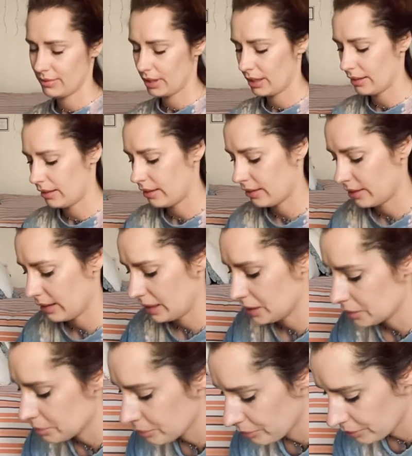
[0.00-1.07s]
the thing,
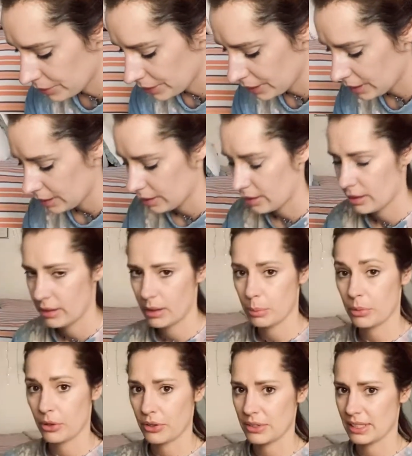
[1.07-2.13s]
the
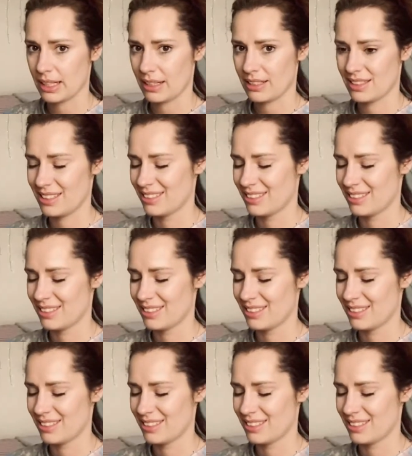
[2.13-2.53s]
process.